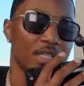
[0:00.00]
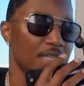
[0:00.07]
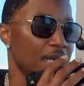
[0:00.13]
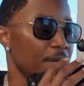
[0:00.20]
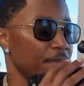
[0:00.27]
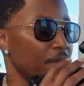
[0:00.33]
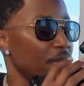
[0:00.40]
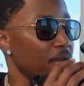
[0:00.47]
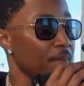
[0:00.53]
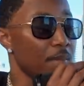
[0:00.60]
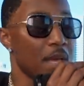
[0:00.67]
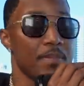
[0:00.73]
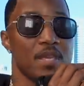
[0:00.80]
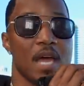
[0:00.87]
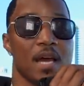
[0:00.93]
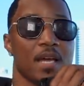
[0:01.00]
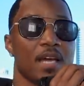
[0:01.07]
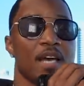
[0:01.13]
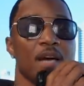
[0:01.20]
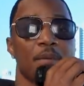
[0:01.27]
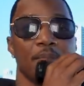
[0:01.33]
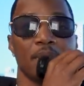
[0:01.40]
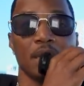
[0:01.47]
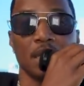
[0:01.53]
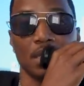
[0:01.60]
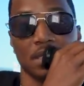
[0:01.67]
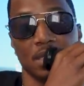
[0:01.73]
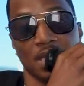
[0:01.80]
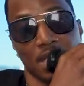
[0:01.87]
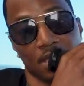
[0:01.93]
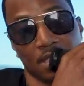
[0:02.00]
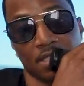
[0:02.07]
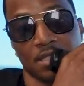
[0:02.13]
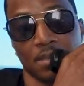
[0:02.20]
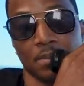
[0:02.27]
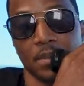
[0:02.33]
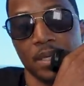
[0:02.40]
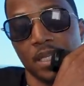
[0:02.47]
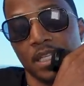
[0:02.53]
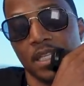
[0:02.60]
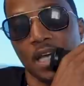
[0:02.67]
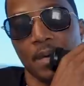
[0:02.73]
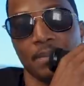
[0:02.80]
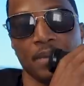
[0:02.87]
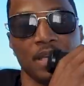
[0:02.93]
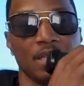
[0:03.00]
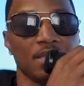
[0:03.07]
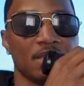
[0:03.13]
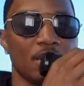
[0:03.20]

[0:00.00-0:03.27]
You know what I mean? And maybe y'all can help me get to some money. You know what I mean?